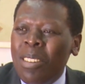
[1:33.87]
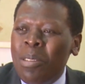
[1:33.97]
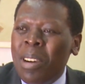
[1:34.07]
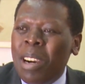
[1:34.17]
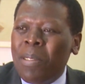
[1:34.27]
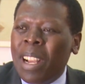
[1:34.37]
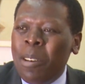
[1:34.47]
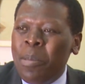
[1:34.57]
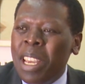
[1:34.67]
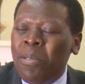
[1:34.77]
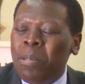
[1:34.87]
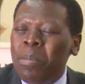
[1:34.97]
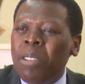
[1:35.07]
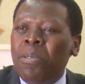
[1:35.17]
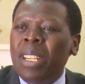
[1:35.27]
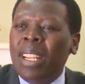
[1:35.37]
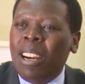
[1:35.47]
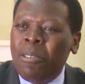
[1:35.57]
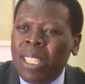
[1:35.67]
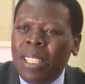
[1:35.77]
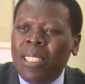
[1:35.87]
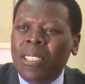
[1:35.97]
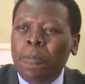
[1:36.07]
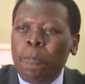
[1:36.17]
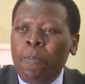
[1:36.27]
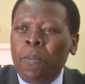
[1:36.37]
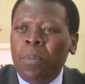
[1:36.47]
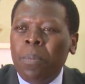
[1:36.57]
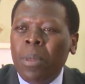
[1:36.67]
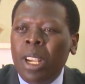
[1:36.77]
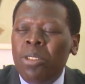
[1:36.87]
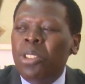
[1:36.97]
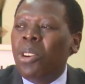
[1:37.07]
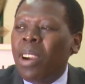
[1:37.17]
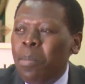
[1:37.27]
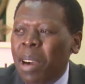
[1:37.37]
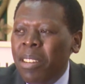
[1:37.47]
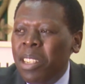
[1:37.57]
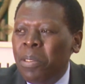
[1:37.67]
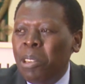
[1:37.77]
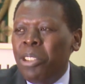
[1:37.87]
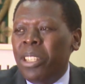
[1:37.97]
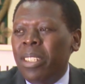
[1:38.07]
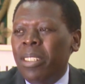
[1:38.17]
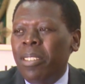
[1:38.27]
who have come here from different counties to talk about devolution.